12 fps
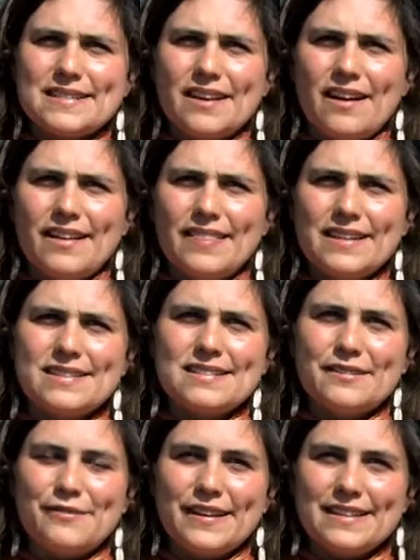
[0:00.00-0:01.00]
on this
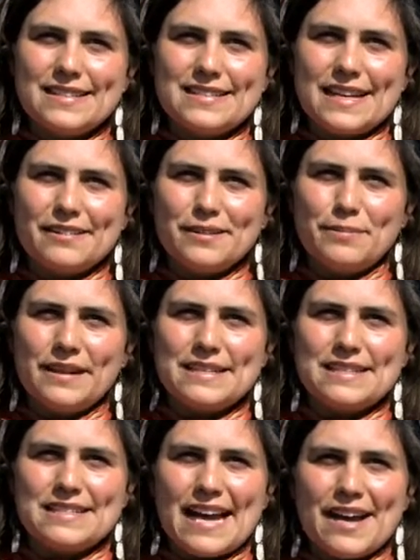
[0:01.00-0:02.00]
Defending Sacred
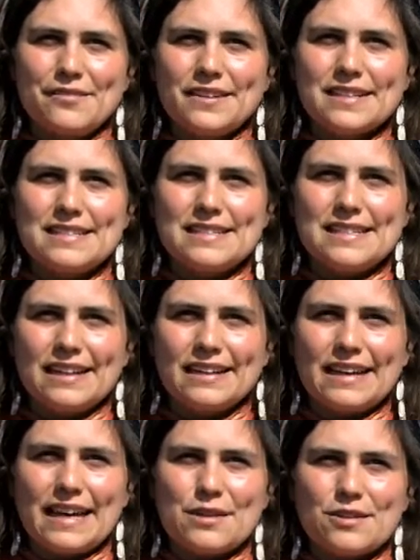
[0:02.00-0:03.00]
Places advocacy
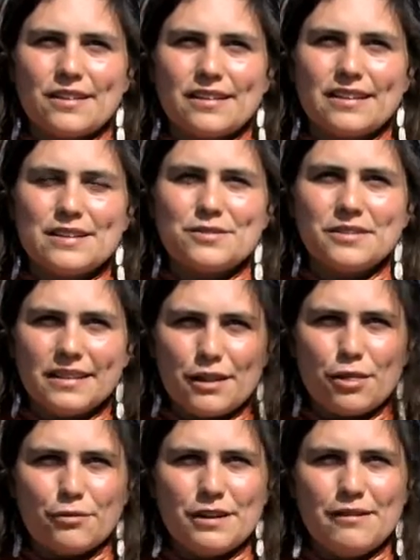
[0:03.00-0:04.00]
delegation is really
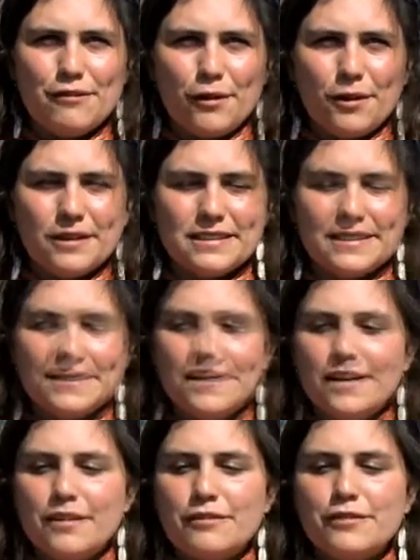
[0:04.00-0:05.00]
threefold.
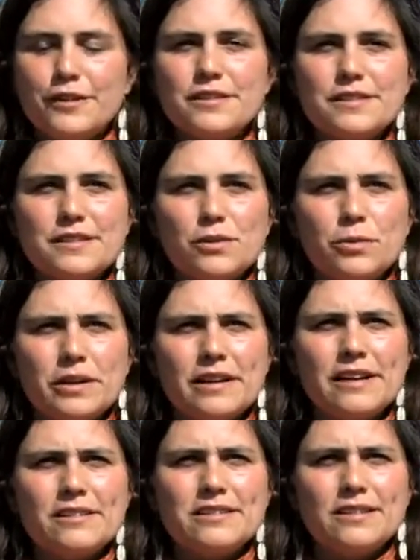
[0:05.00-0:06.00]
First, we're
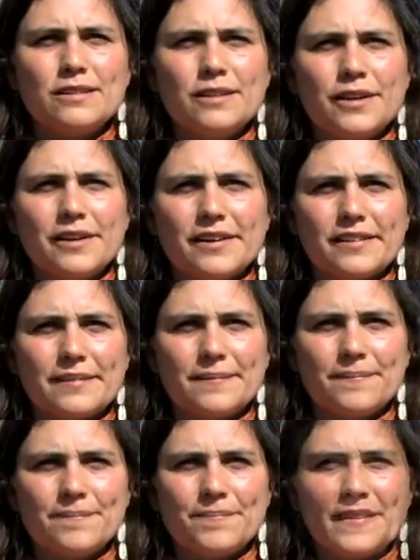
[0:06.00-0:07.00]
here to learn.
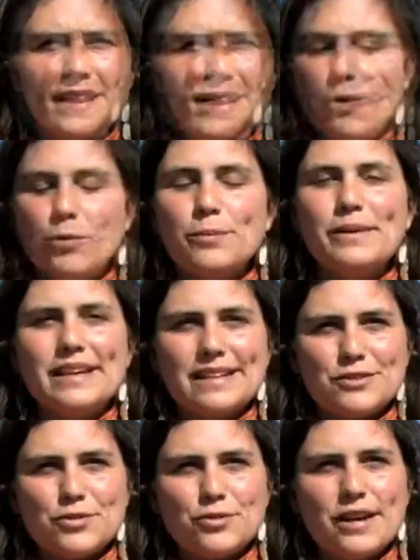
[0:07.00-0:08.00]
We're being
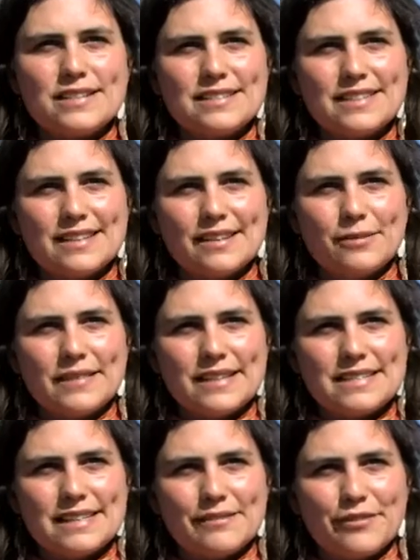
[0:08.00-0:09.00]
entrusted with
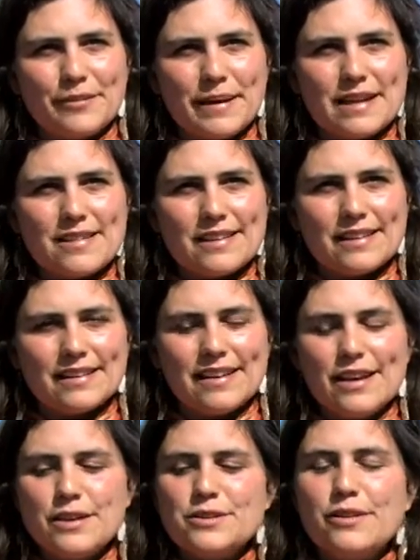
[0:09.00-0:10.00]
this information
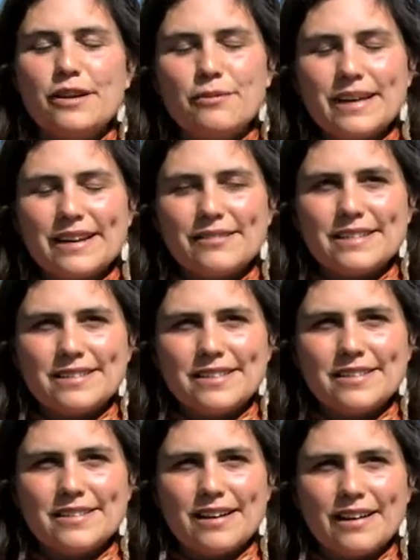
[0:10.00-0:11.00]
so that we can
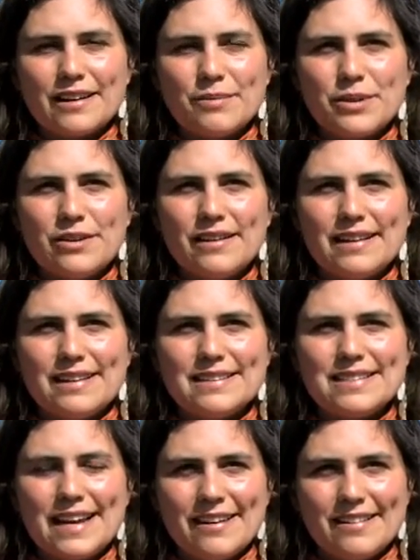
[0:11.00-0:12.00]
return to our communities
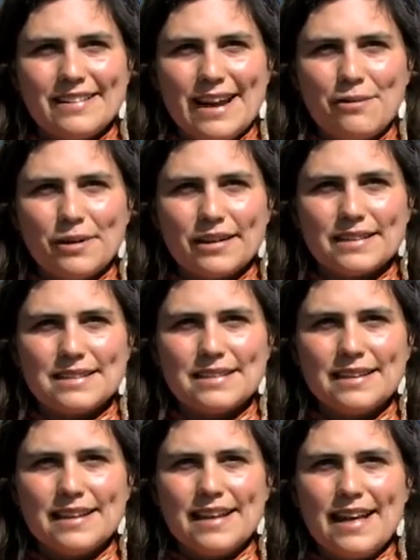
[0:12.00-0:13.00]
and our networks
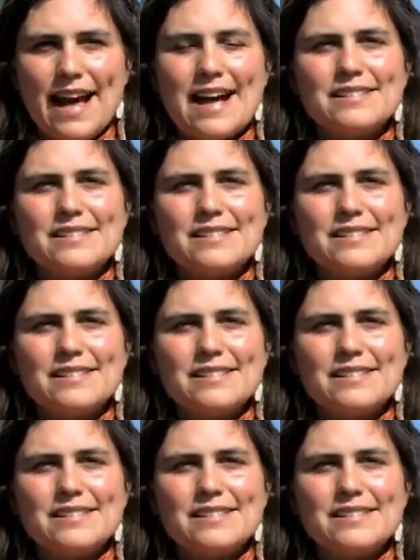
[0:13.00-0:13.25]
as